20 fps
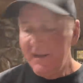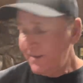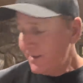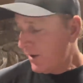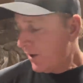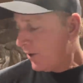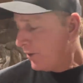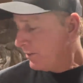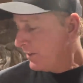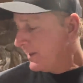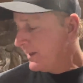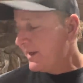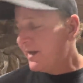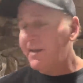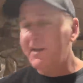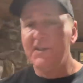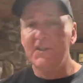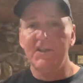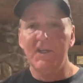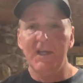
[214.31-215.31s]
all bent
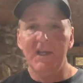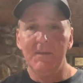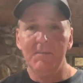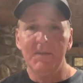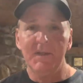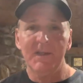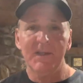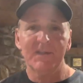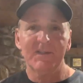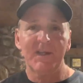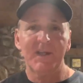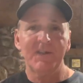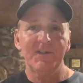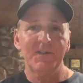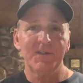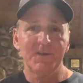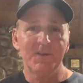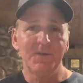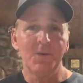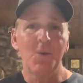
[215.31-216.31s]
out of shape, because that's
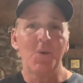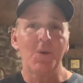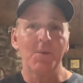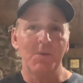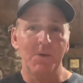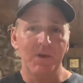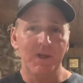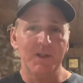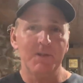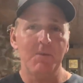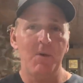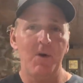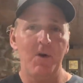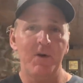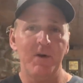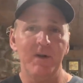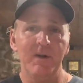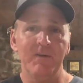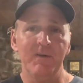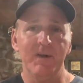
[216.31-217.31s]
just normal. That's
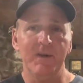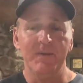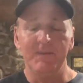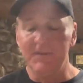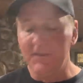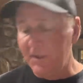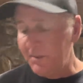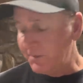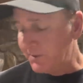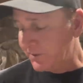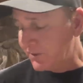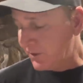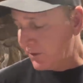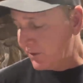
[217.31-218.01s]
part of it. So I'm going to show